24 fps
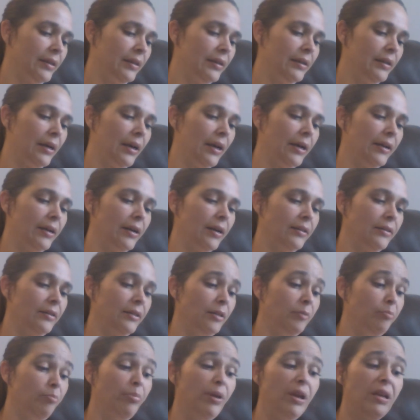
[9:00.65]
And I got
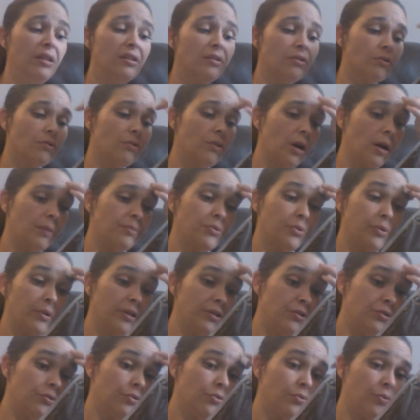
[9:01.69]
the Bins Drop
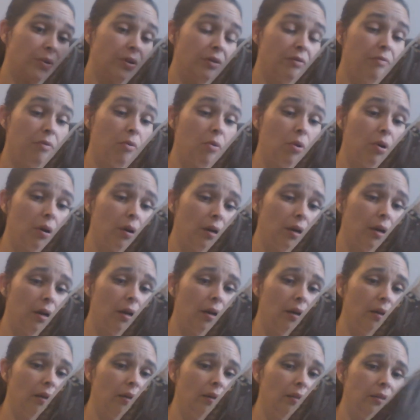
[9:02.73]

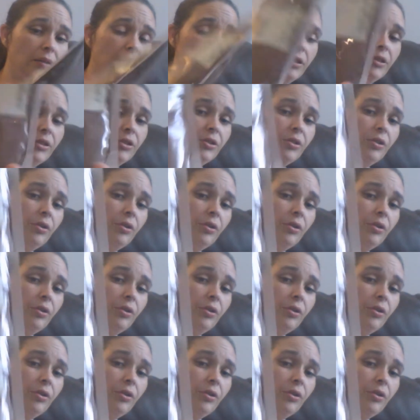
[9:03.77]
2224 Dutch